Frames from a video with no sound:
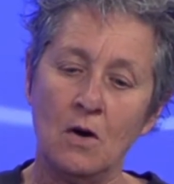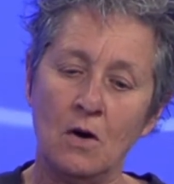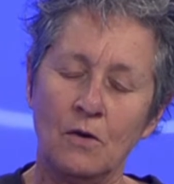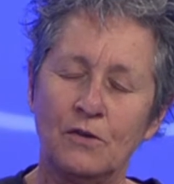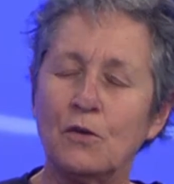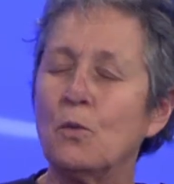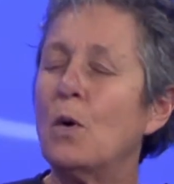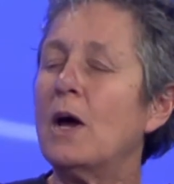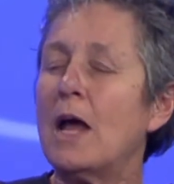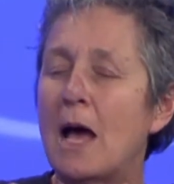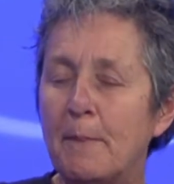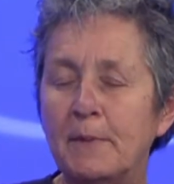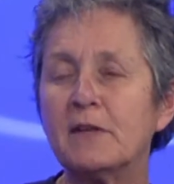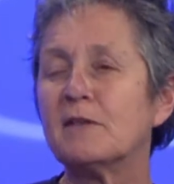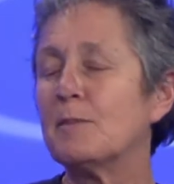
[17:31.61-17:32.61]
so what
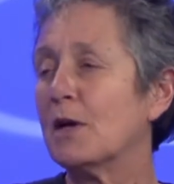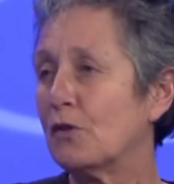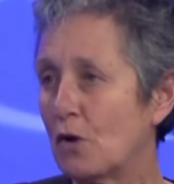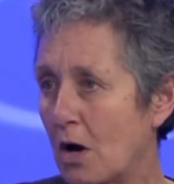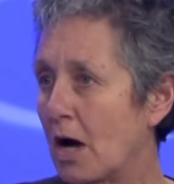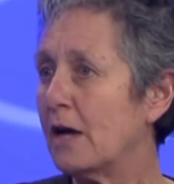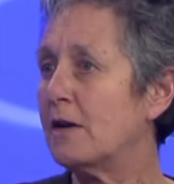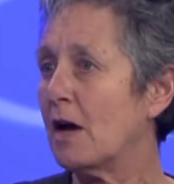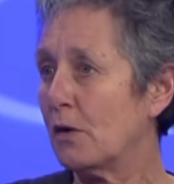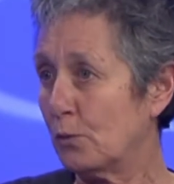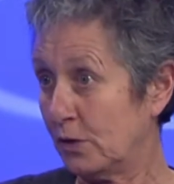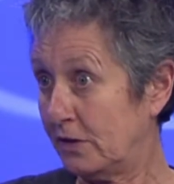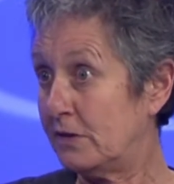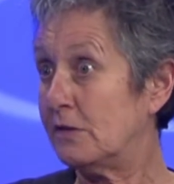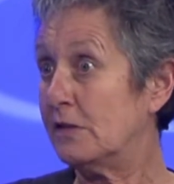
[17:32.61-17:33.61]
happened is methyl iodide
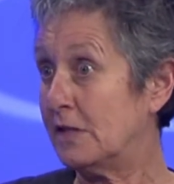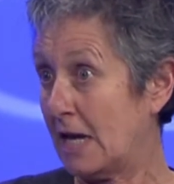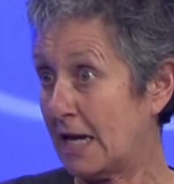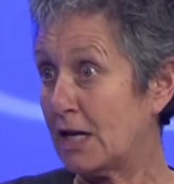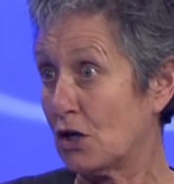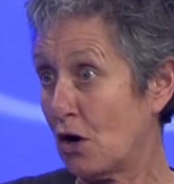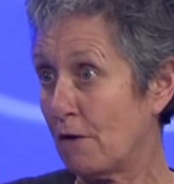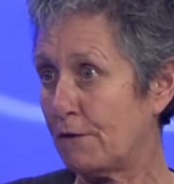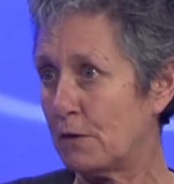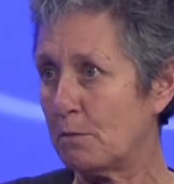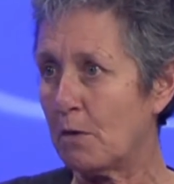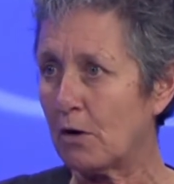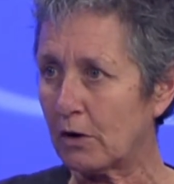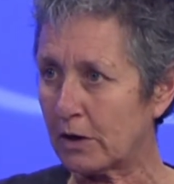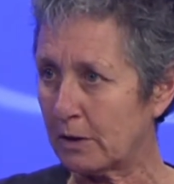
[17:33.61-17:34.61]
was taken off the
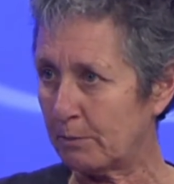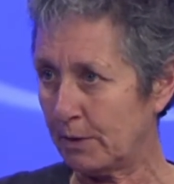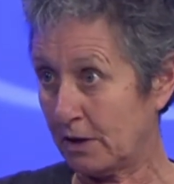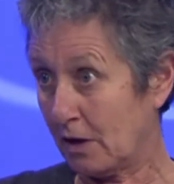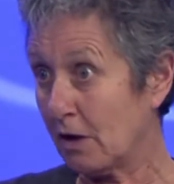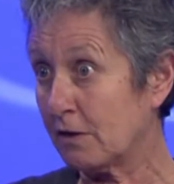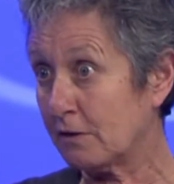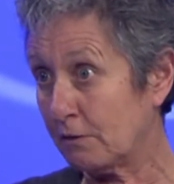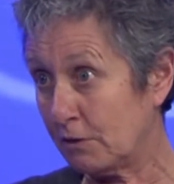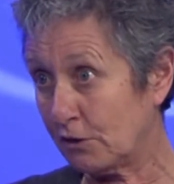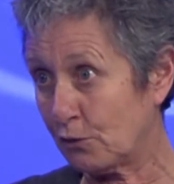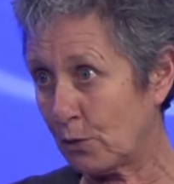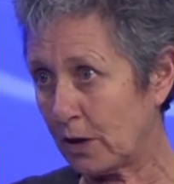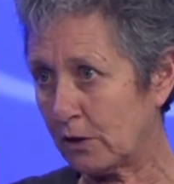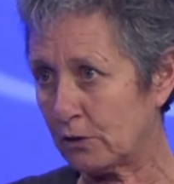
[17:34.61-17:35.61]
market because of
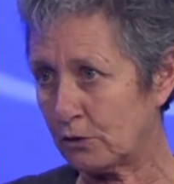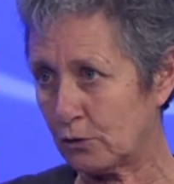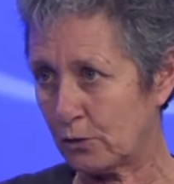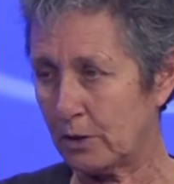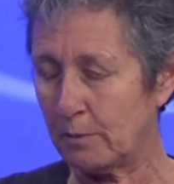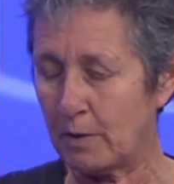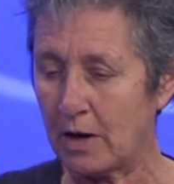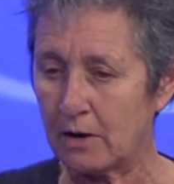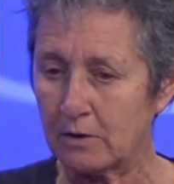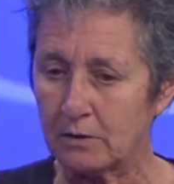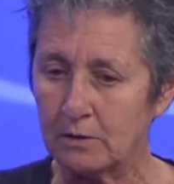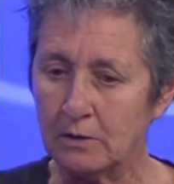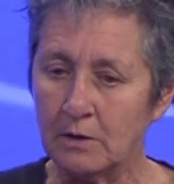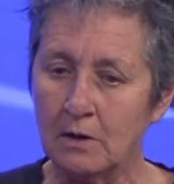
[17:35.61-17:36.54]
this regulatory battle.